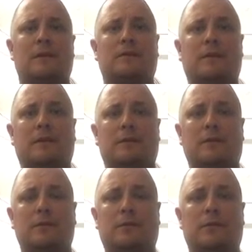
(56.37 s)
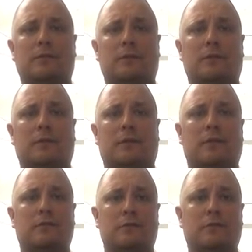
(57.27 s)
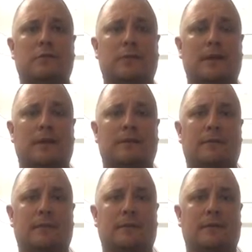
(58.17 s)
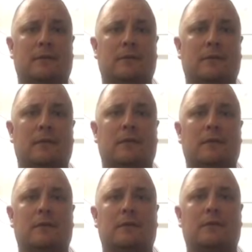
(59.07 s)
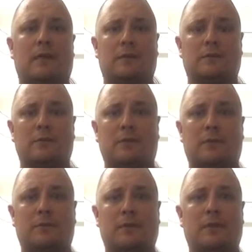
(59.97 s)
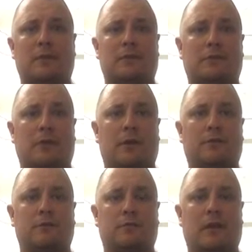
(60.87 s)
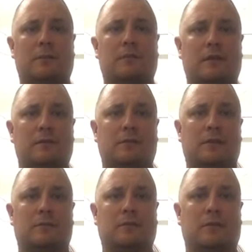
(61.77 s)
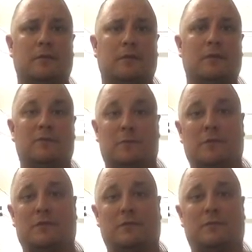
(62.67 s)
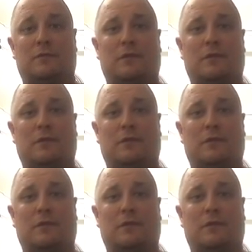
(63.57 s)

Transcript: The second thing you want to do is know your way out of the building. The last thing you want to be is lost or trapped inside the building, especially if you're